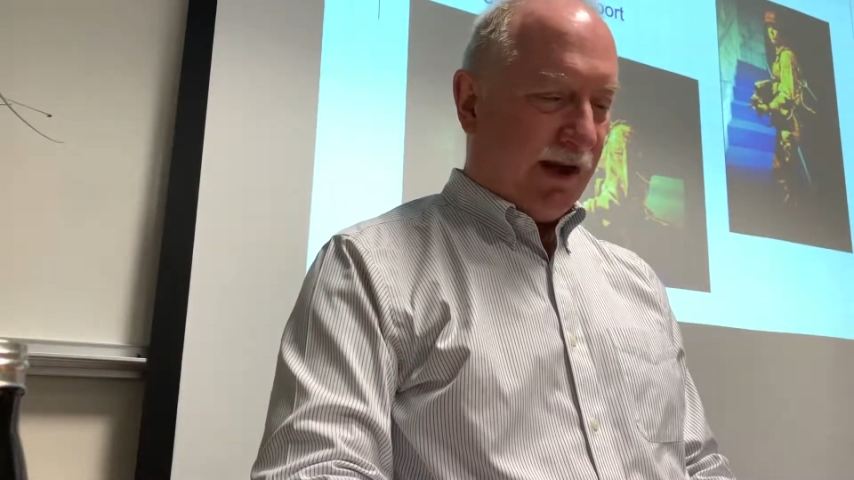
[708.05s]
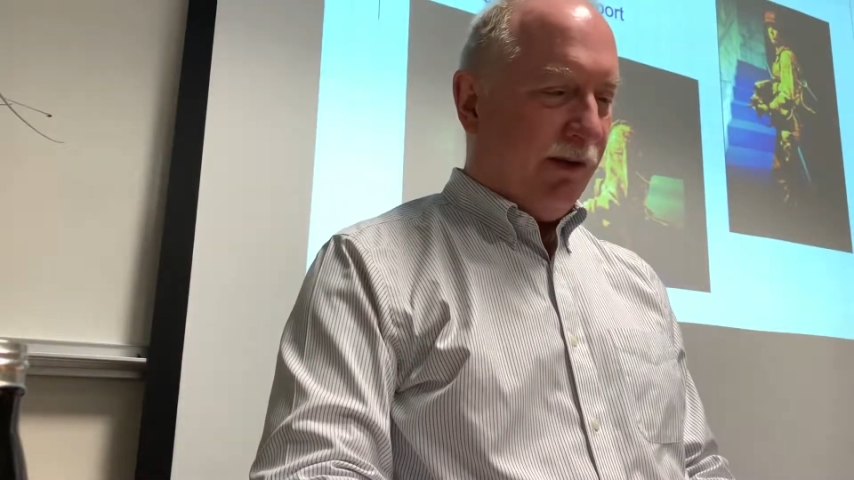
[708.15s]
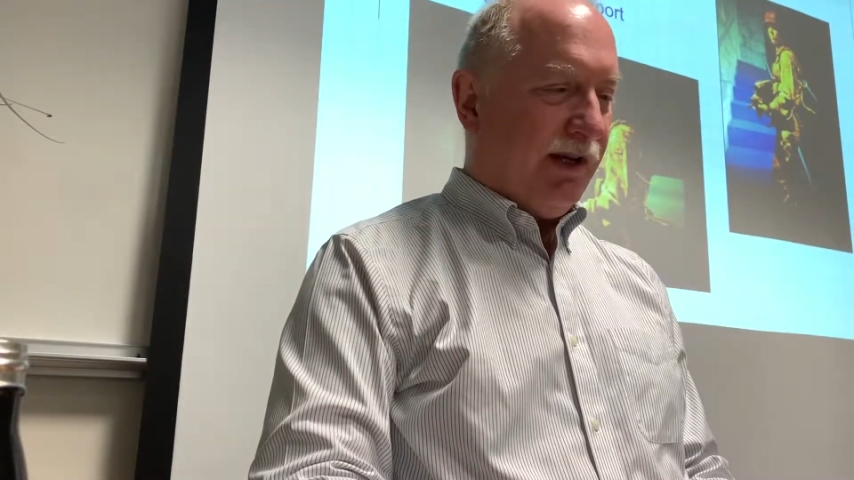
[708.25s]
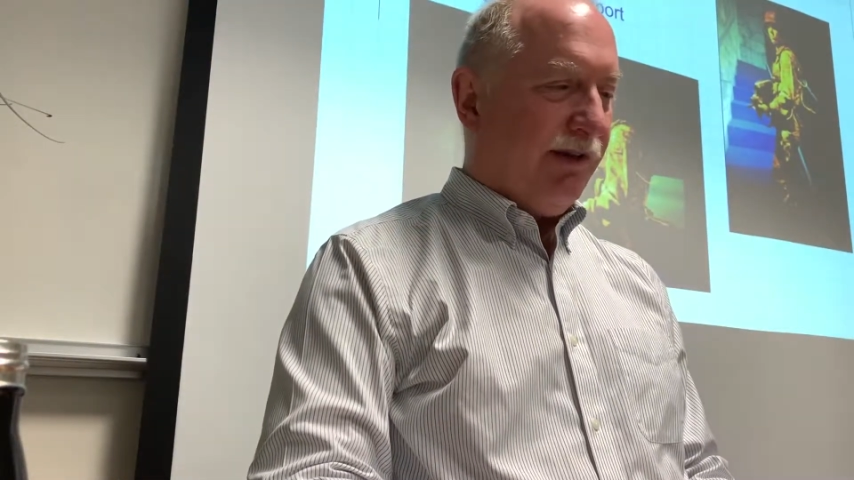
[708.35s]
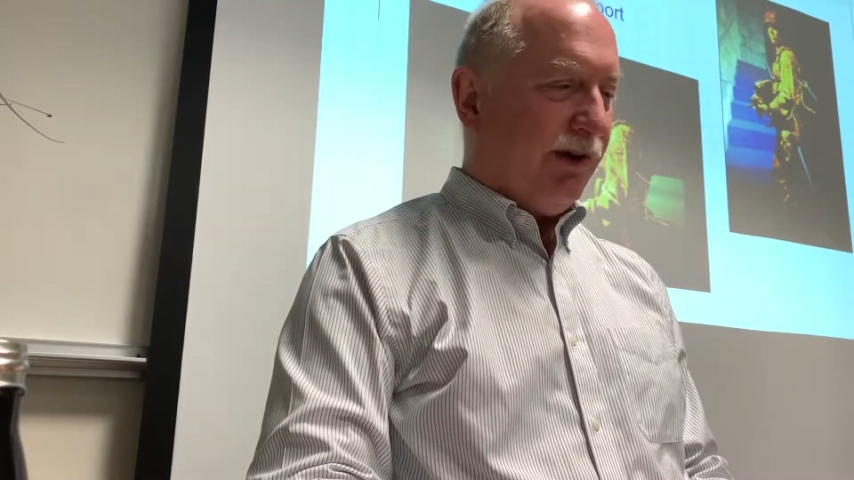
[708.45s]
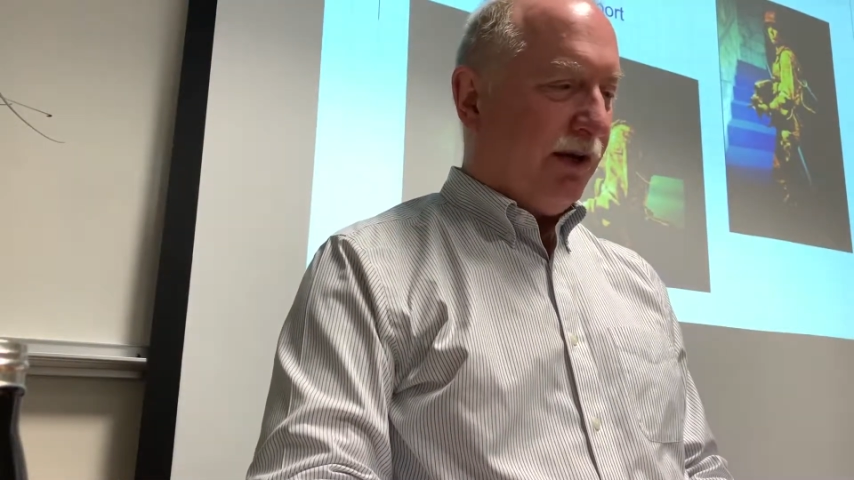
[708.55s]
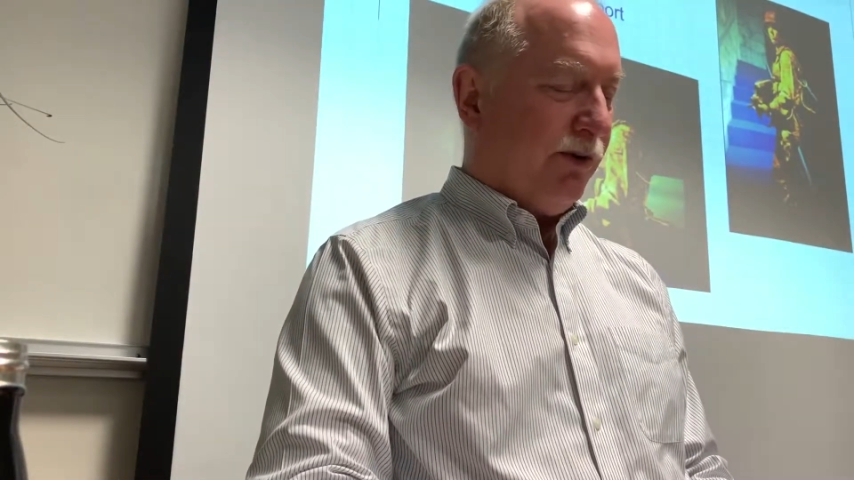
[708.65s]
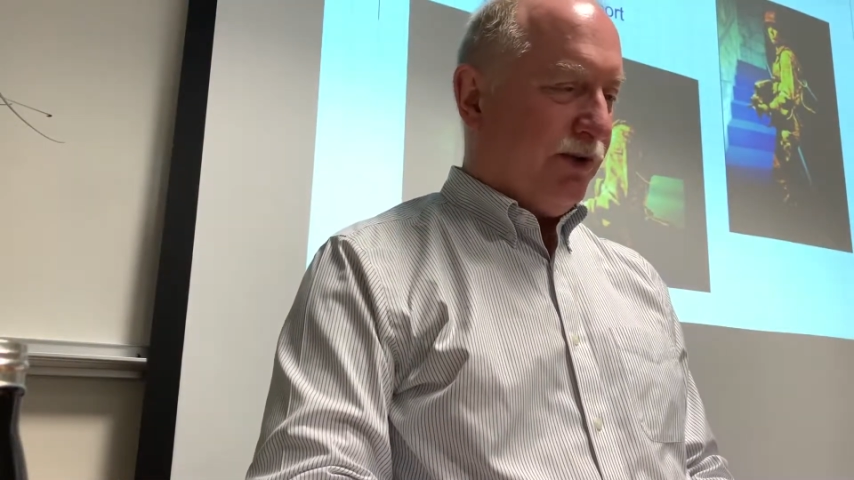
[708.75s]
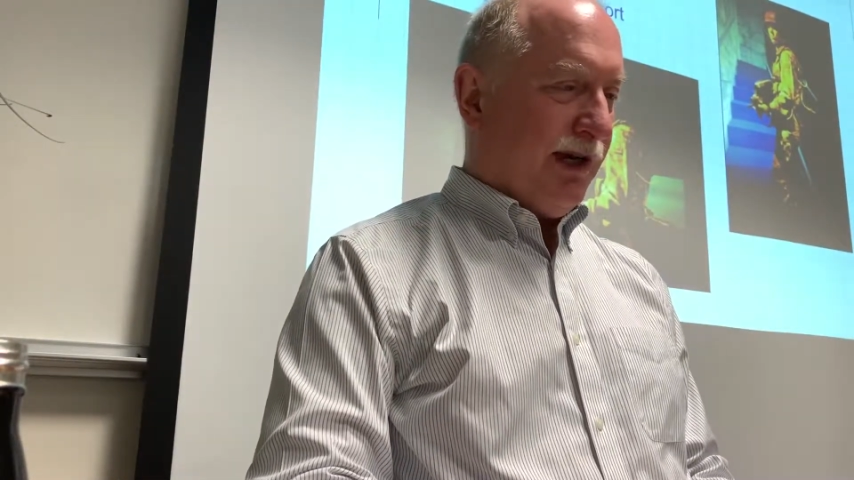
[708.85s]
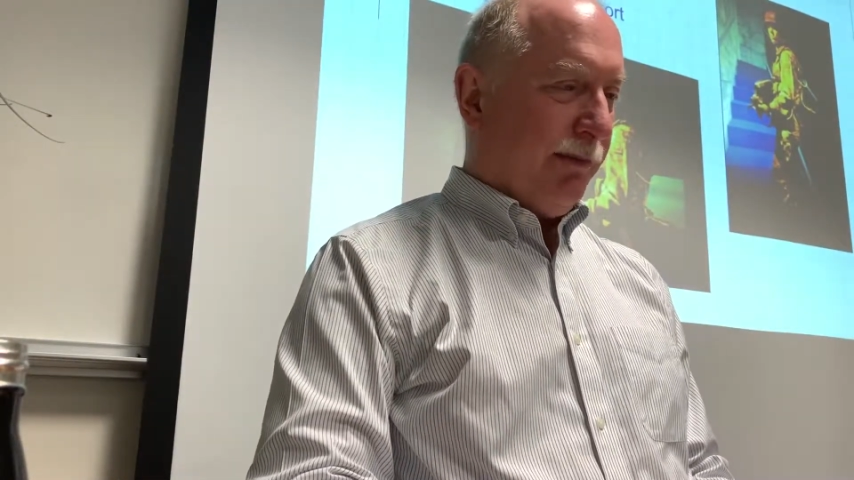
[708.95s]
We did a very
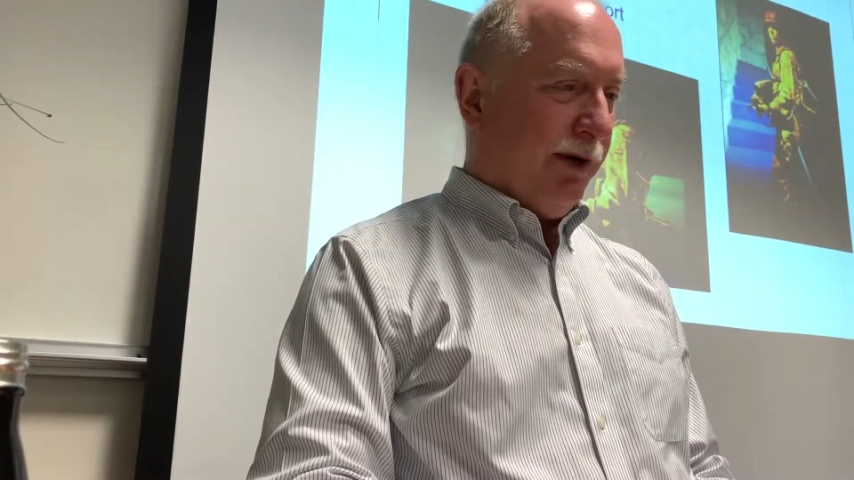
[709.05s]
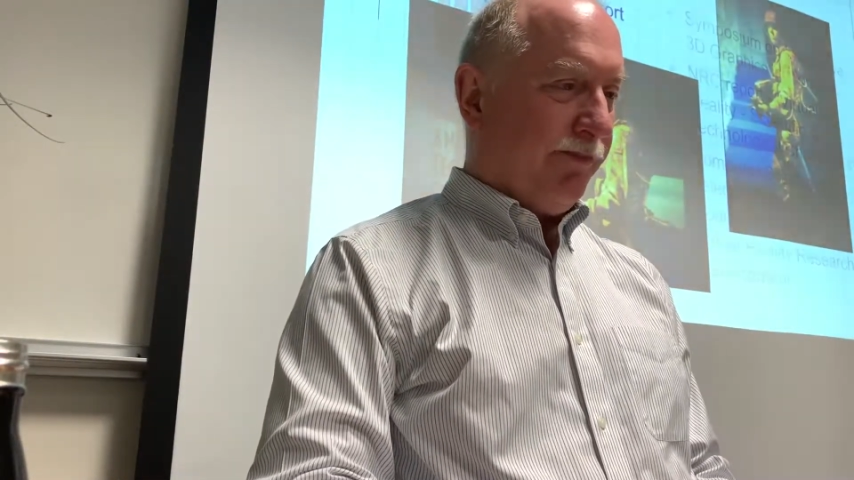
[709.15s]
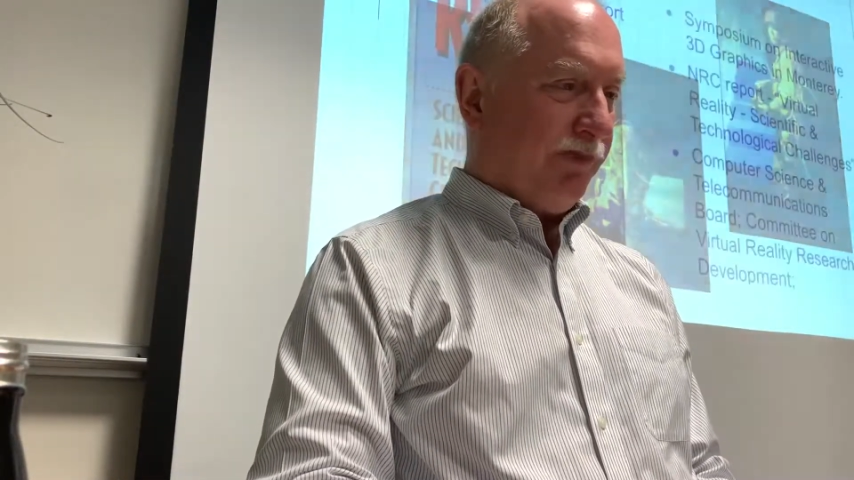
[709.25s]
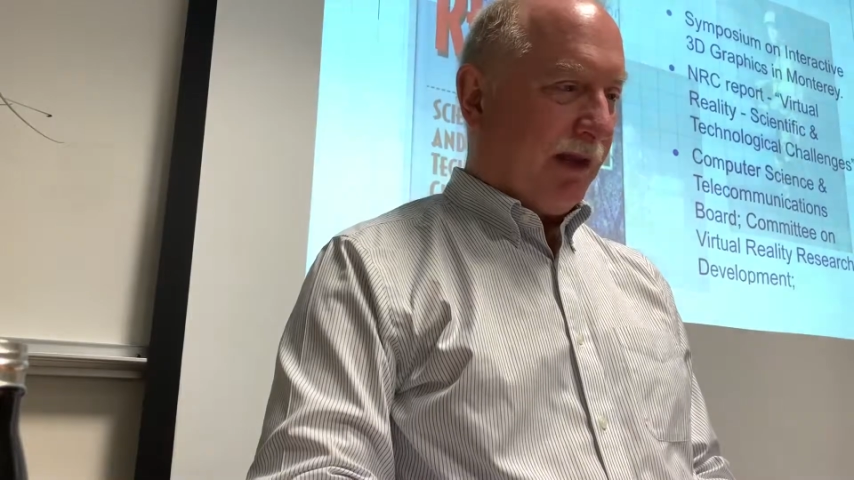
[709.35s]
cool demo.